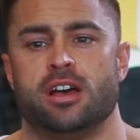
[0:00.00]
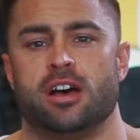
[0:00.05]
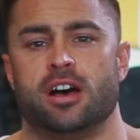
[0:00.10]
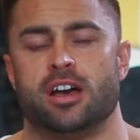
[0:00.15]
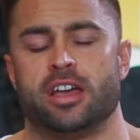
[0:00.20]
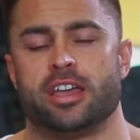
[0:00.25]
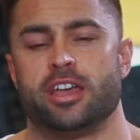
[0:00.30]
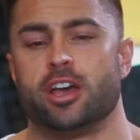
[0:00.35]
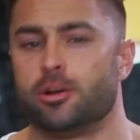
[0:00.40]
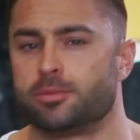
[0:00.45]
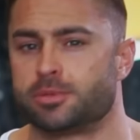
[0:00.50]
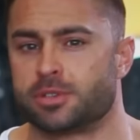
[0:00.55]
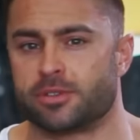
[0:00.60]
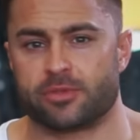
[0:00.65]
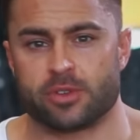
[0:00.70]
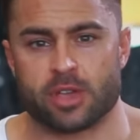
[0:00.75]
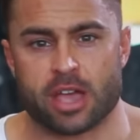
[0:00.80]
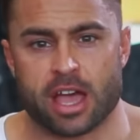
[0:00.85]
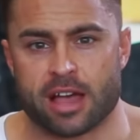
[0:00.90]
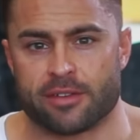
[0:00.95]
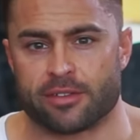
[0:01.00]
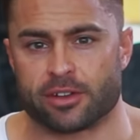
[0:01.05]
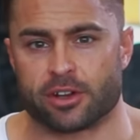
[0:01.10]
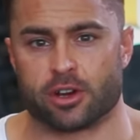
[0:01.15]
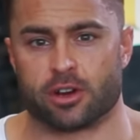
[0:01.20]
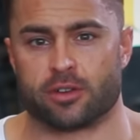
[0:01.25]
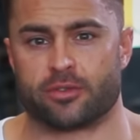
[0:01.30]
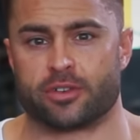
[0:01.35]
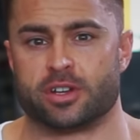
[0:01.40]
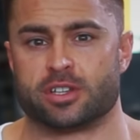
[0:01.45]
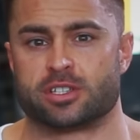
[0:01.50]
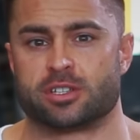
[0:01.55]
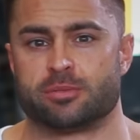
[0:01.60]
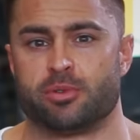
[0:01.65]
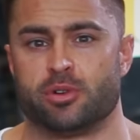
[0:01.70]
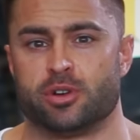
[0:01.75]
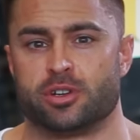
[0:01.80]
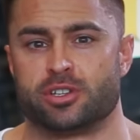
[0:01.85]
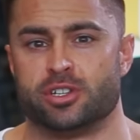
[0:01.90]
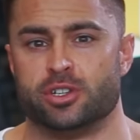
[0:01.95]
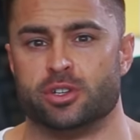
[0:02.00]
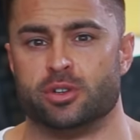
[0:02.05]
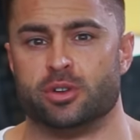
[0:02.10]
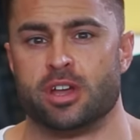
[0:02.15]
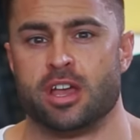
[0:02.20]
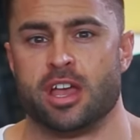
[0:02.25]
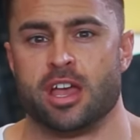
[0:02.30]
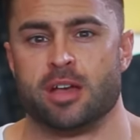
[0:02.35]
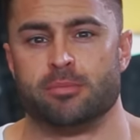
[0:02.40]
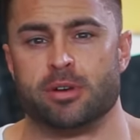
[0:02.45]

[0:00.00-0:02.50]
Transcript: It helps if you have a girlfriend to support you.